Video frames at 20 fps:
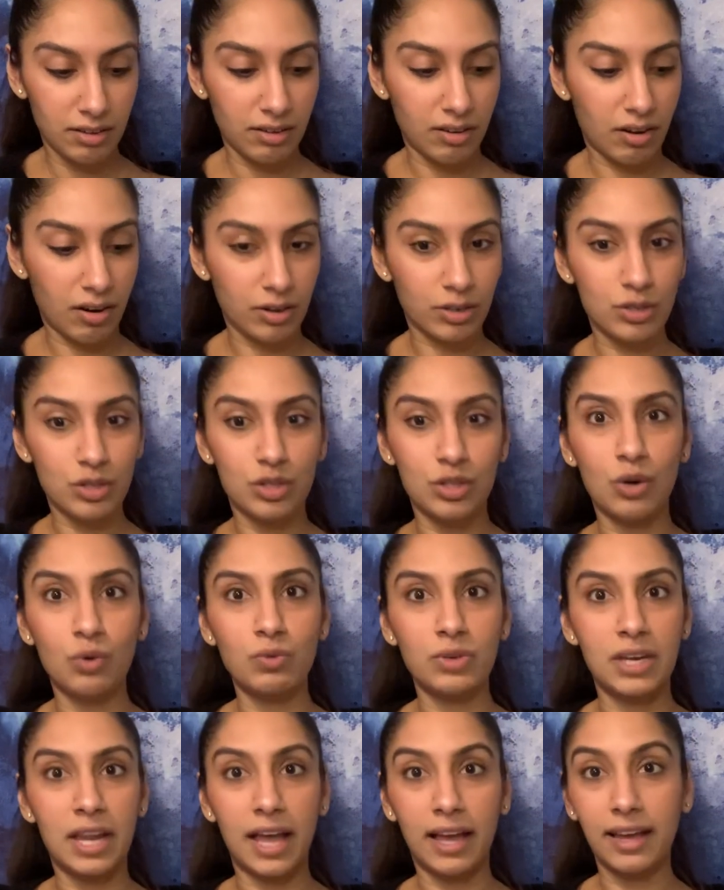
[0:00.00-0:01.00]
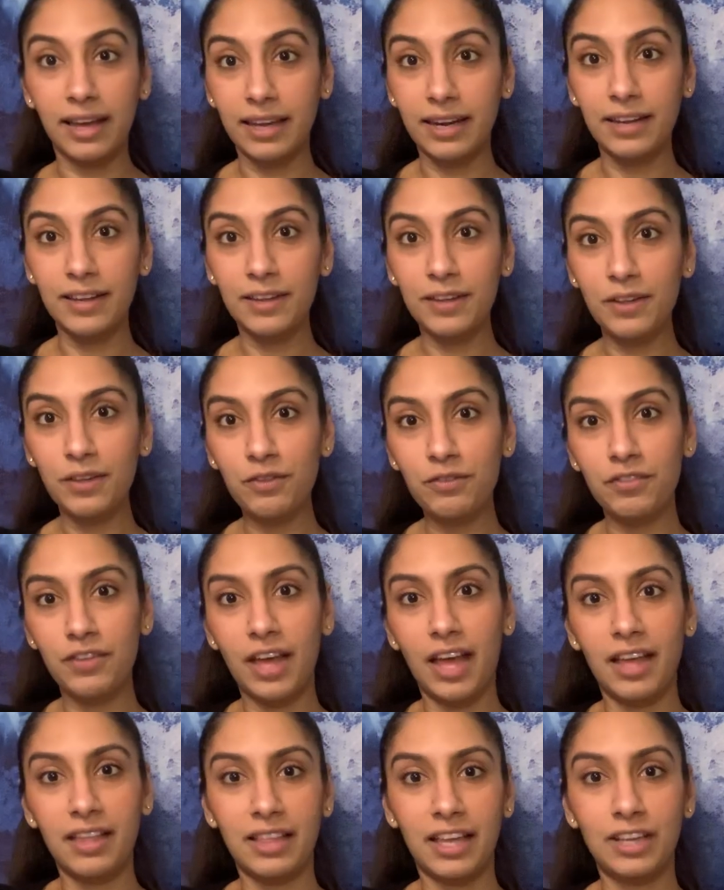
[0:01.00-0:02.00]
are so negative,
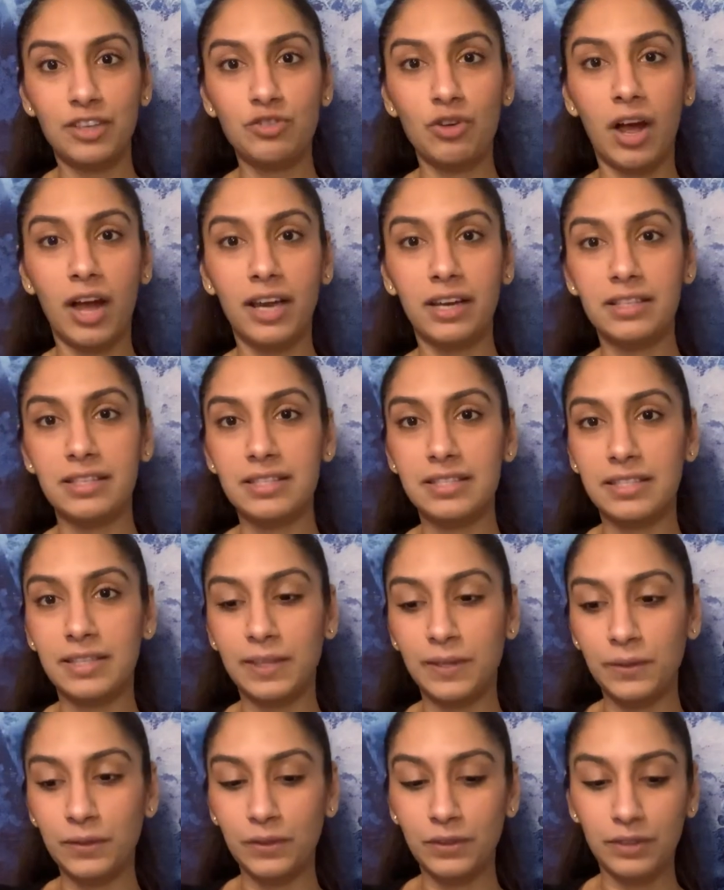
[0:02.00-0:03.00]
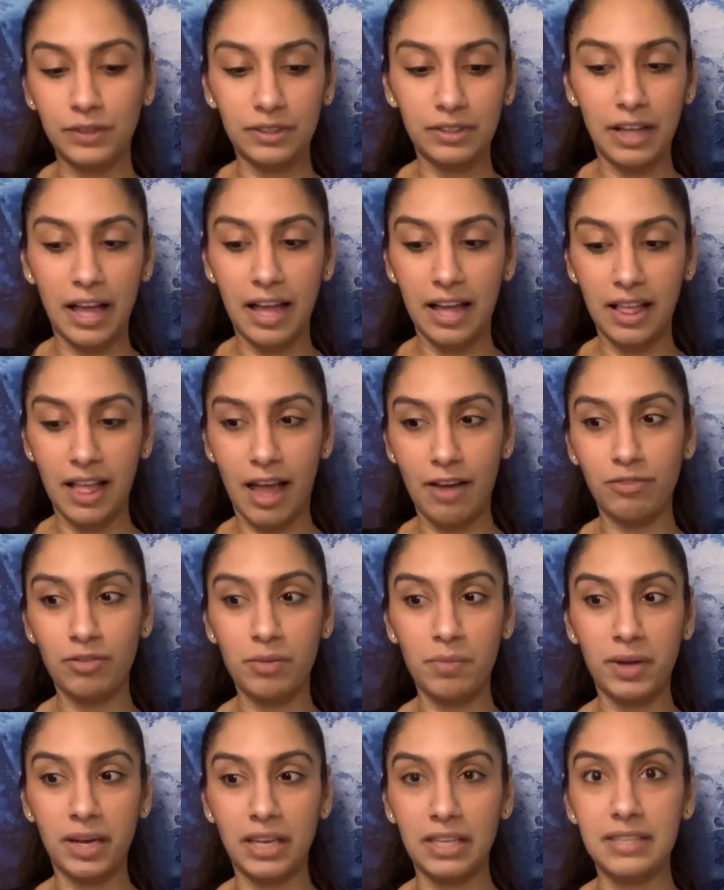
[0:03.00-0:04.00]
and they try to steal
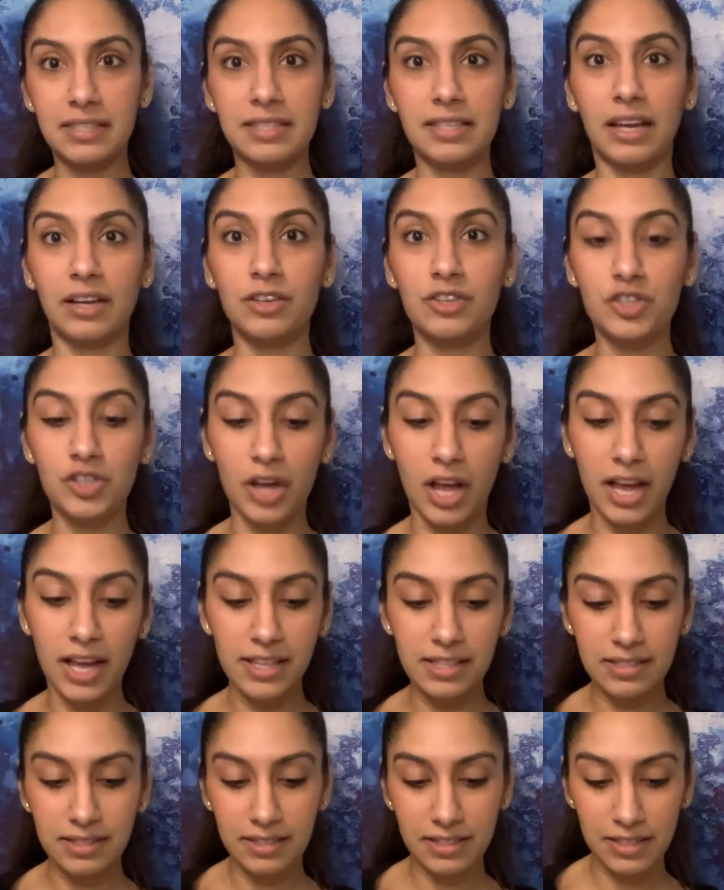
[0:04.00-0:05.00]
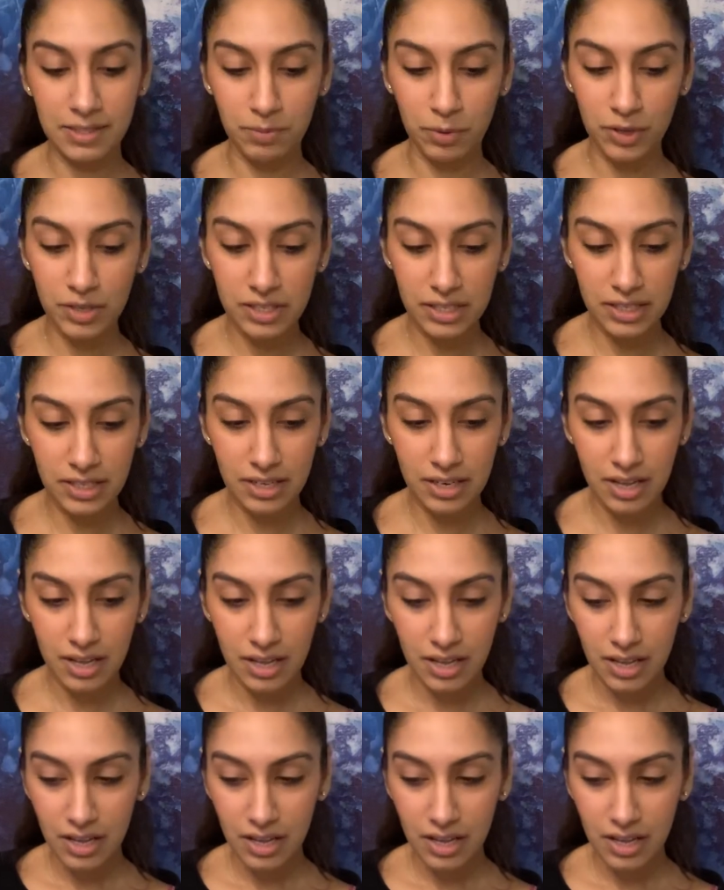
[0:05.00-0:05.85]
everybody's sunshine. This person,